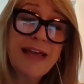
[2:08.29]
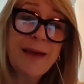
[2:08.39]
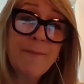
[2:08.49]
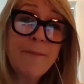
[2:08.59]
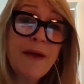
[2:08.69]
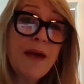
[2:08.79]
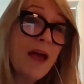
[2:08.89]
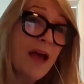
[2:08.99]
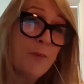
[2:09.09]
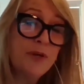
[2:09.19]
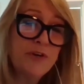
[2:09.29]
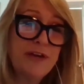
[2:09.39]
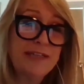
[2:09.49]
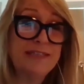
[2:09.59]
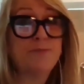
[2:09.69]
them and we
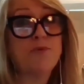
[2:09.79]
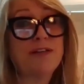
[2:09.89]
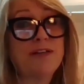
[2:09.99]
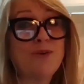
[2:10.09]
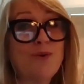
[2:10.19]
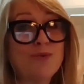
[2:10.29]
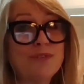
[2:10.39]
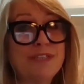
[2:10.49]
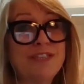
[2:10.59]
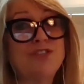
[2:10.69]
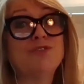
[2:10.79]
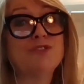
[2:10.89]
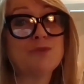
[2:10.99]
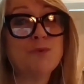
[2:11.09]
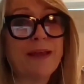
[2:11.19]
created a brand called
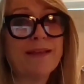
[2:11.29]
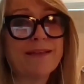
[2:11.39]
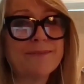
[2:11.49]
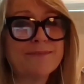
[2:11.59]
Insurance With.